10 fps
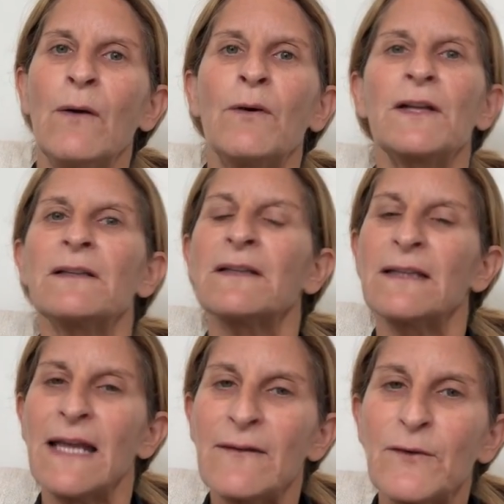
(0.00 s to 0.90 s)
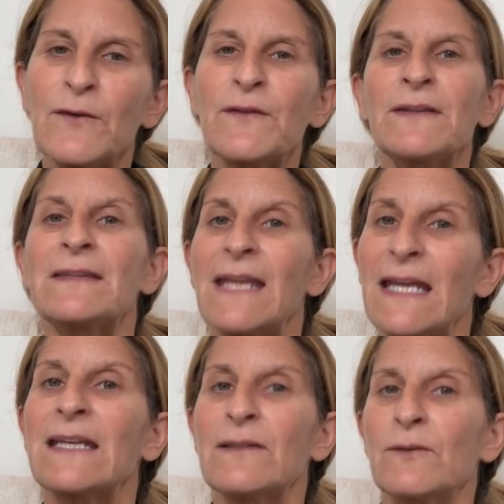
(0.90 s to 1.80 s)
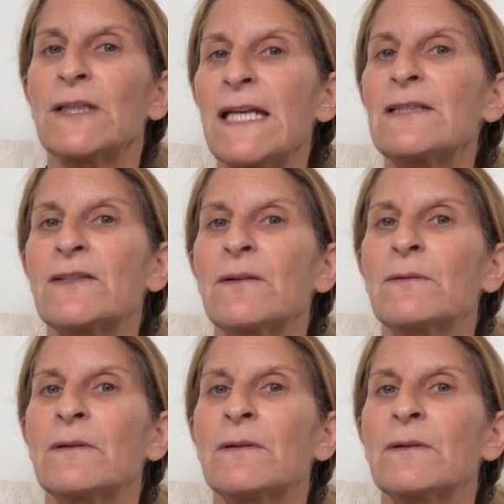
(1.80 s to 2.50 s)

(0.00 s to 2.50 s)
on a level that they can relate to.